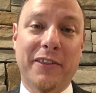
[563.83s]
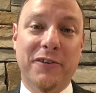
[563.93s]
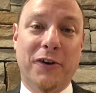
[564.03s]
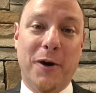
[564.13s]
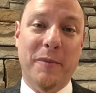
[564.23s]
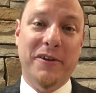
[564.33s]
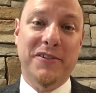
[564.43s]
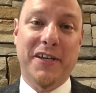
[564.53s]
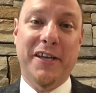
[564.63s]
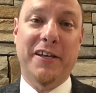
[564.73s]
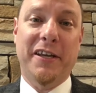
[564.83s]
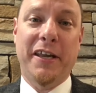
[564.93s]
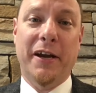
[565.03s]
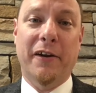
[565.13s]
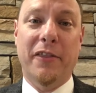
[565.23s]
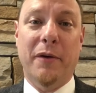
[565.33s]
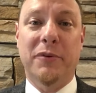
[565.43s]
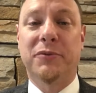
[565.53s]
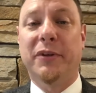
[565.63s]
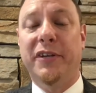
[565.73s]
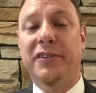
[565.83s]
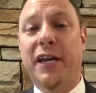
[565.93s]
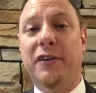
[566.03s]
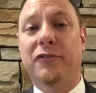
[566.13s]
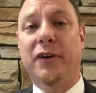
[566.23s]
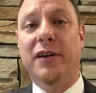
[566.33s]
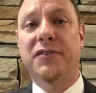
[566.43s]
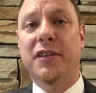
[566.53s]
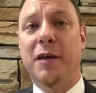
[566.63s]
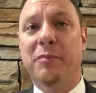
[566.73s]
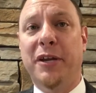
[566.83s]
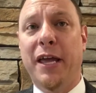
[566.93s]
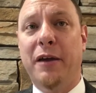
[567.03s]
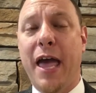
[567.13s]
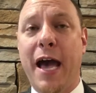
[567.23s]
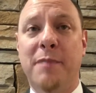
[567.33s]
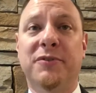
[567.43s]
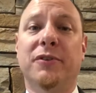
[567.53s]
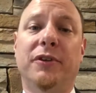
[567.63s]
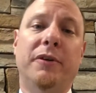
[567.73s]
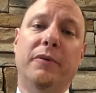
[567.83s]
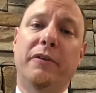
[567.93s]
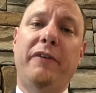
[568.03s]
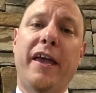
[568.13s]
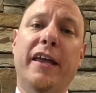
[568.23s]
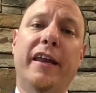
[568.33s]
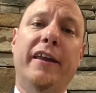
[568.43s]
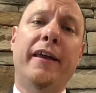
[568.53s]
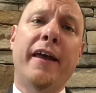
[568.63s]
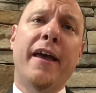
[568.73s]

Terman did here that was really dangerous and that Binet absolutely would have hated